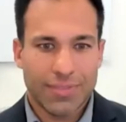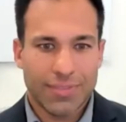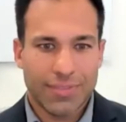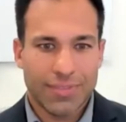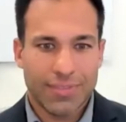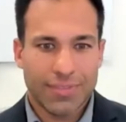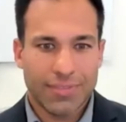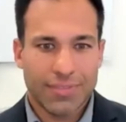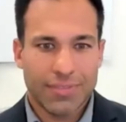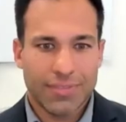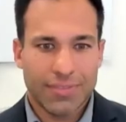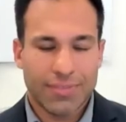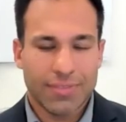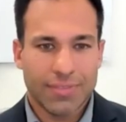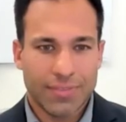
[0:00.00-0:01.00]

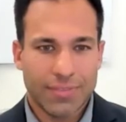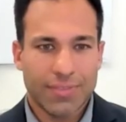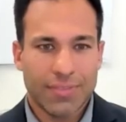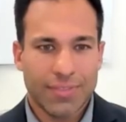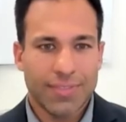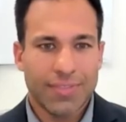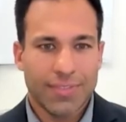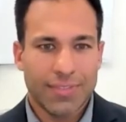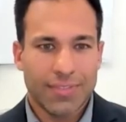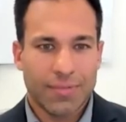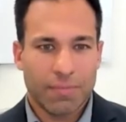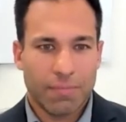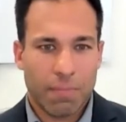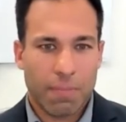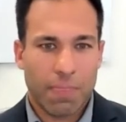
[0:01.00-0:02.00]

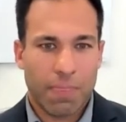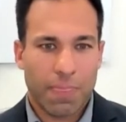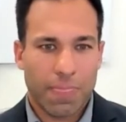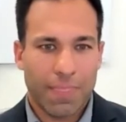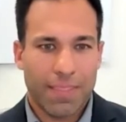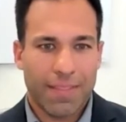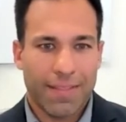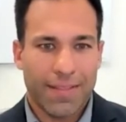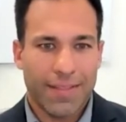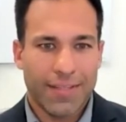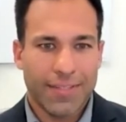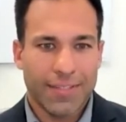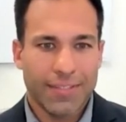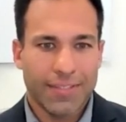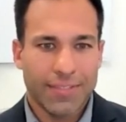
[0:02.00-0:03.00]

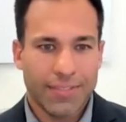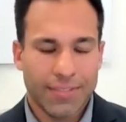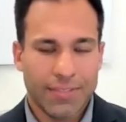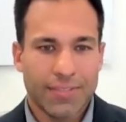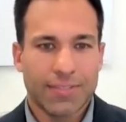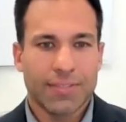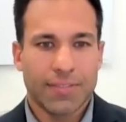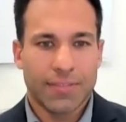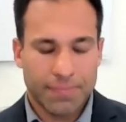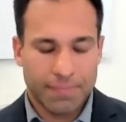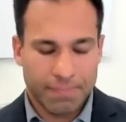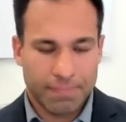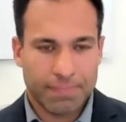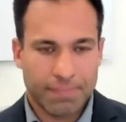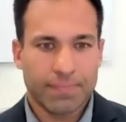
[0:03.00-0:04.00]

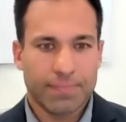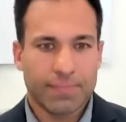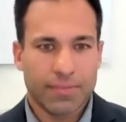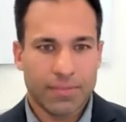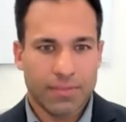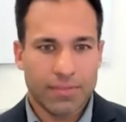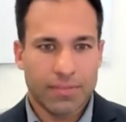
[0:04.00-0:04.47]
(silent)